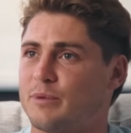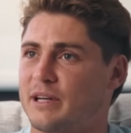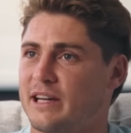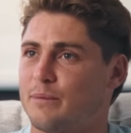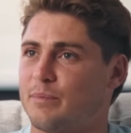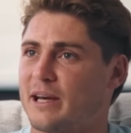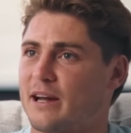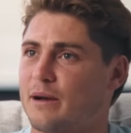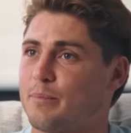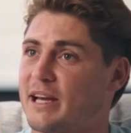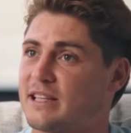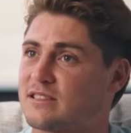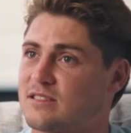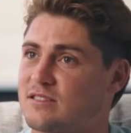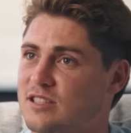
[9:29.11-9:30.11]
We need to be able to
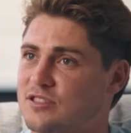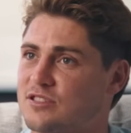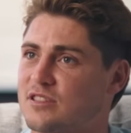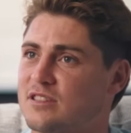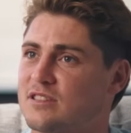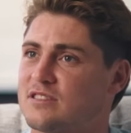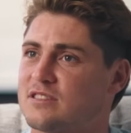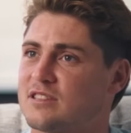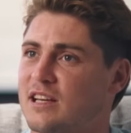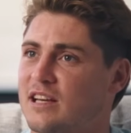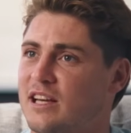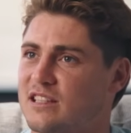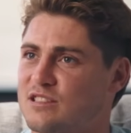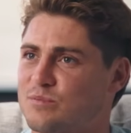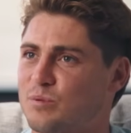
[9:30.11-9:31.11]
make decisions
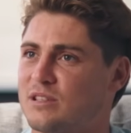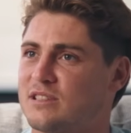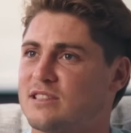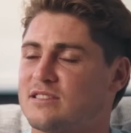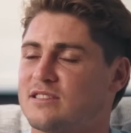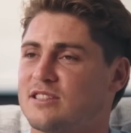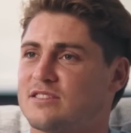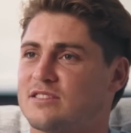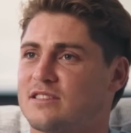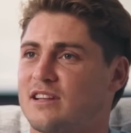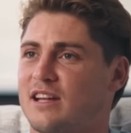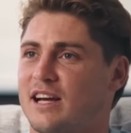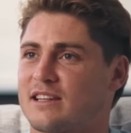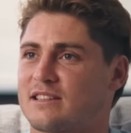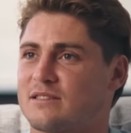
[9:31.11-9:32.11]
in
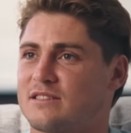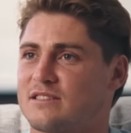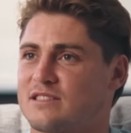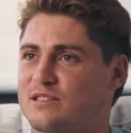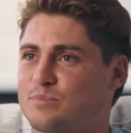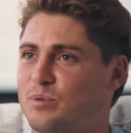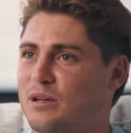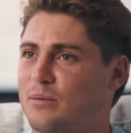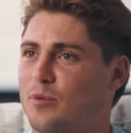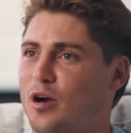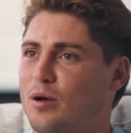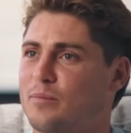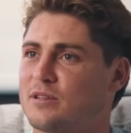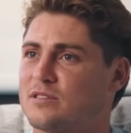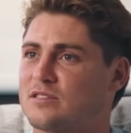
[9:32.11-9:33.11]
split
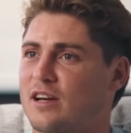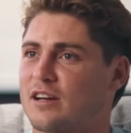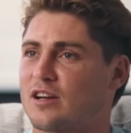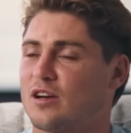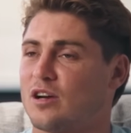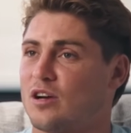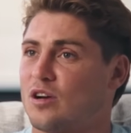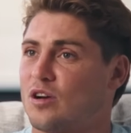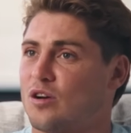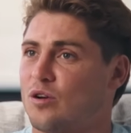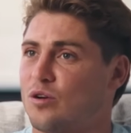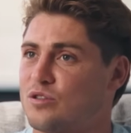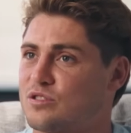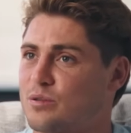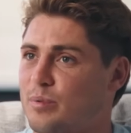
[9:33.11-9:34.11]
moments, like
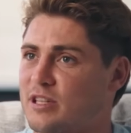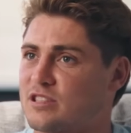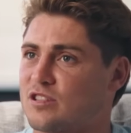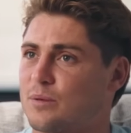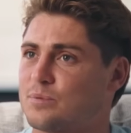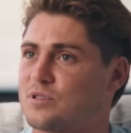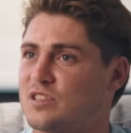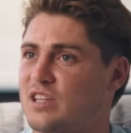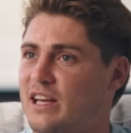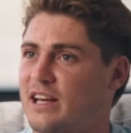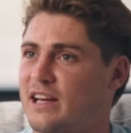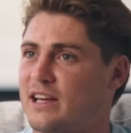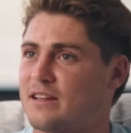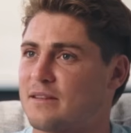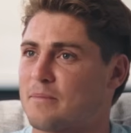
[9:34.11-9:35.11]
who's the best option to
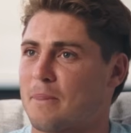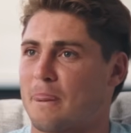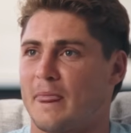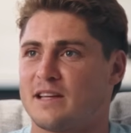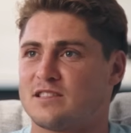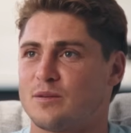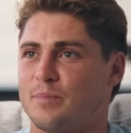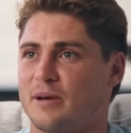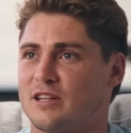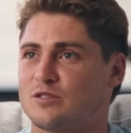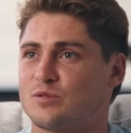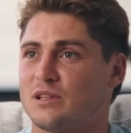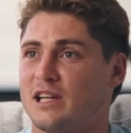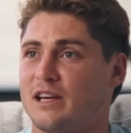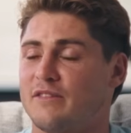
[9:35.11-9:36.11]
hit. Is it better
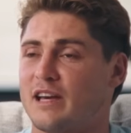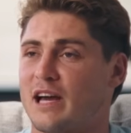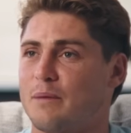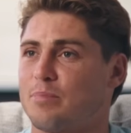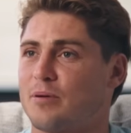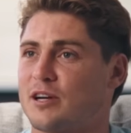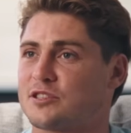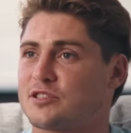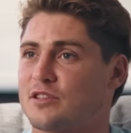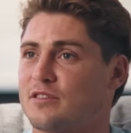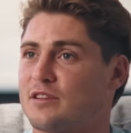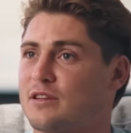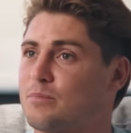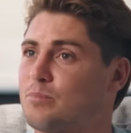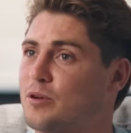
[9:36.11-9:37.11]
to alleviate pressure
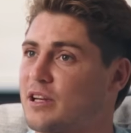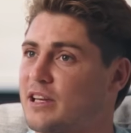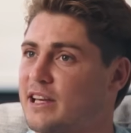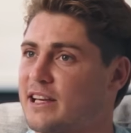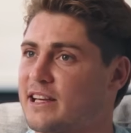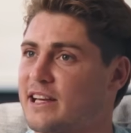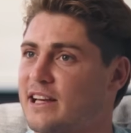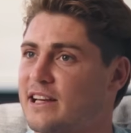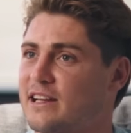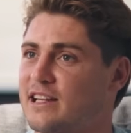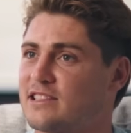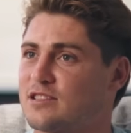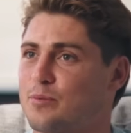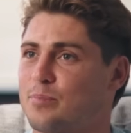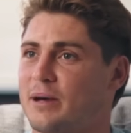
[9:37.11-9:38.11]
and put a kick in?
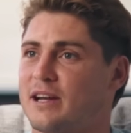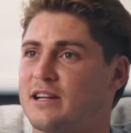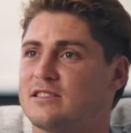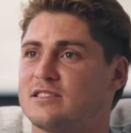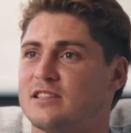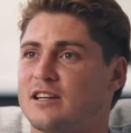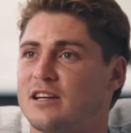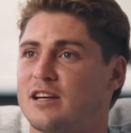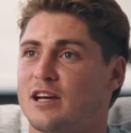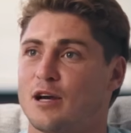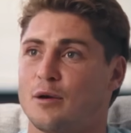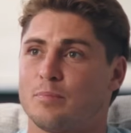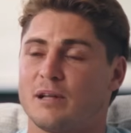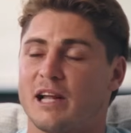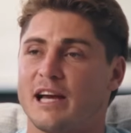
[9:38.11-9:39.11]
Is it better to
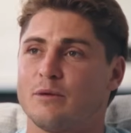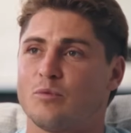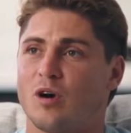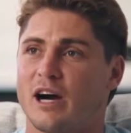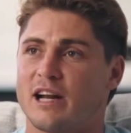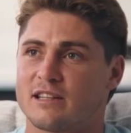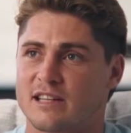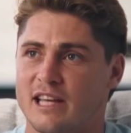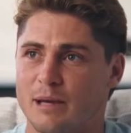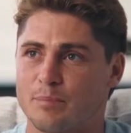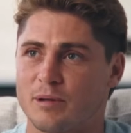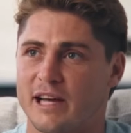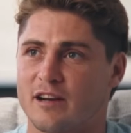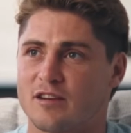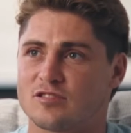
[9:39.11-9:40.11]
play wide and keep
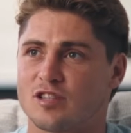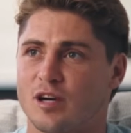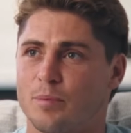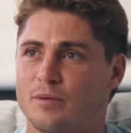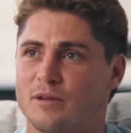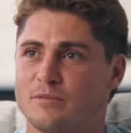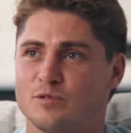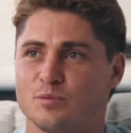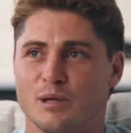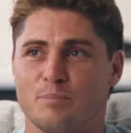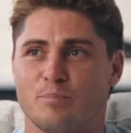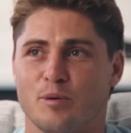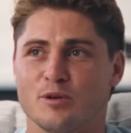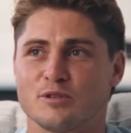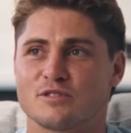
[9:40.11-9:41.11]
playing on top of them? Do we
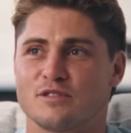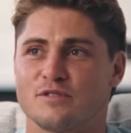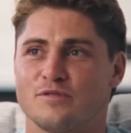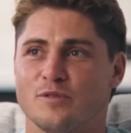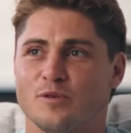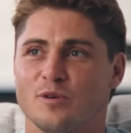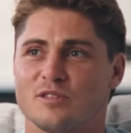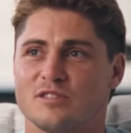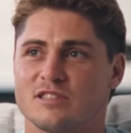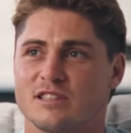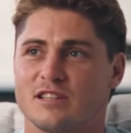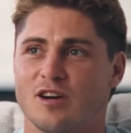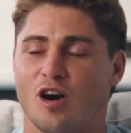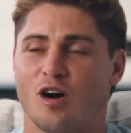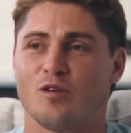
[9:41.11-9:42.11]
push the forwards
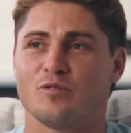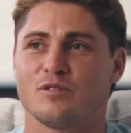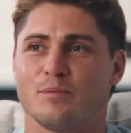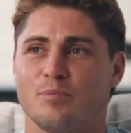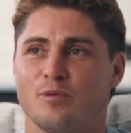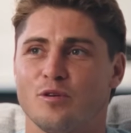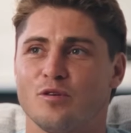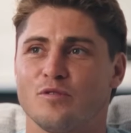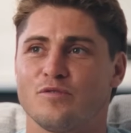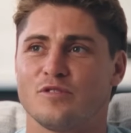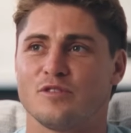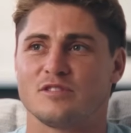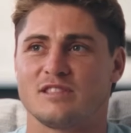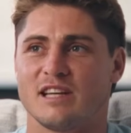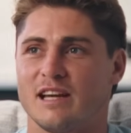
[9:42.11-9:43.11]
and hold the ball
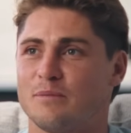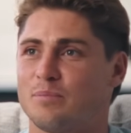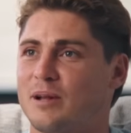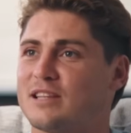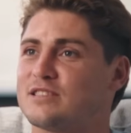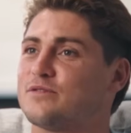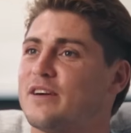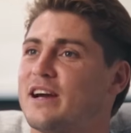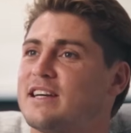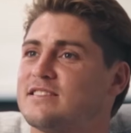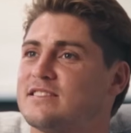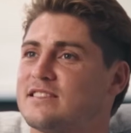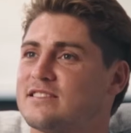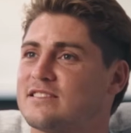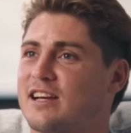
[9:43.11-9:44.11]
for 10 plus
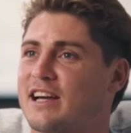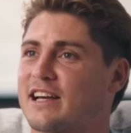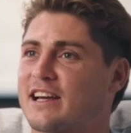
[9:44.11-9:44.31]
phases?